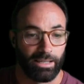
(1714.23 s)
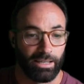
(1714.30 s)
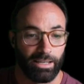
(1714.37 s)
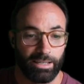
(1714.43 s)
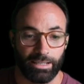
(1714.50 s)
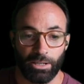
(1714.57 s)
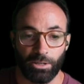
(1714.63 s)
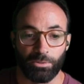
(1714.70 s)

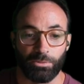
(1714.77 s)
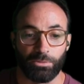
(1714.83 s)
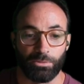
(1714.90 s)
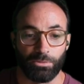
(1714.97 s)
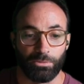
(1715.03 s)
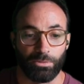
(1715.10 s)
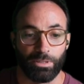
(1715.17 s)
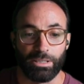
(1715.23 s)
do
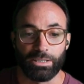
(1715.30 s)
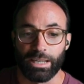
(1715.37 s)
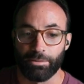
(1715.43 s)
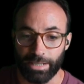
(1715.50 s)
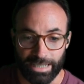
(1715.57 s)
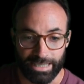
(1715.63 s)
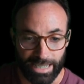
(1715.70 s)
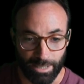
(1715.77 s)
you have
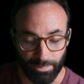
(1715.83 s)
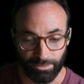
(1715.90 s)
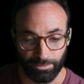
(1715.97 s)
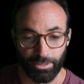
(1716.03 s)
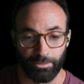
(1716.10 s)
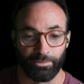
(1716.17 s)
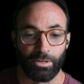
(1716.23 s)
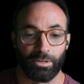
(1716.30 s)
any tips
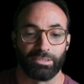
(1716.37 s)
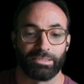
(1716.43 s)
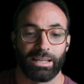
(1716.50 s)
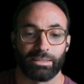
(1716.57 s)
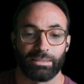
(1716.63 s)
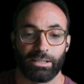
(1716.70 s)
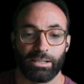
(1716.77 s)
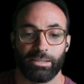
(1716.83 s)
for the folks
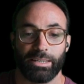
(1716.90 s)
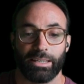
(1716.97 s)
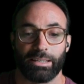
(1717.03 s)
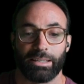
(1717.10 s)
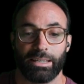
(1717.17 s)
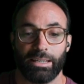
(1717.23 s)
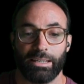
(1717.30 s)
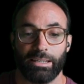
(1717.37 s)
out there
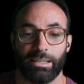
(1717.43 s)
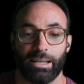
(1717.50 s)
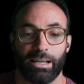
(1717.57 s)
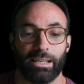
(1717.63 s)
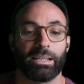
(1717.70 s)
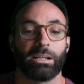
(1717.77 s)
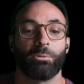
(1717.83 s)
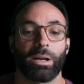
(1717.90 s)
that can,
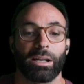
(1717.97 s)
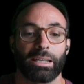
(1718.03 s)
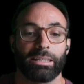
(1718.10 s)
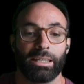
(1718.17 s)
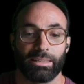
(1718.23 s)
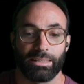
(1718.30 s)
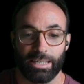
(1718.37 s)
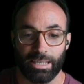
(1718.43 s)
what can
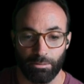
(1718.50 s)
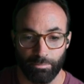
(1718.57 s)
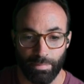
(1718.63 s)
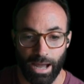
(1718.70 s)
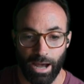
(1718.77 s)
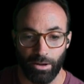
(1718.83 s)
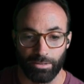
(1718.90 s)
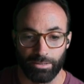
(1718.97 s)
they think
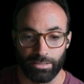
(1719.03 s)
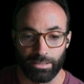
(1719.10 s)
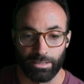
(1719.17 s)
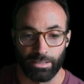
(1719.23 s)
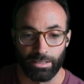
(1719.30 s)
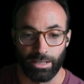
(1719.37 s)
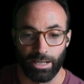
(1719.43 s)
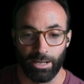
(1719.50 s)
about
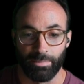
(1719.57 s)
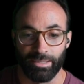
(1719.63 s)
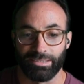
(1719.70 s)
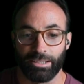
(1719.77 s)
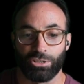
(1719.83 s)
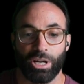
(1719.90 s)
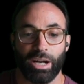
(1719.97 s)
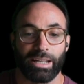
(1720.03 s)
as
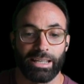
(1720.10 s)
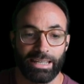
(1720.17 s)
they try to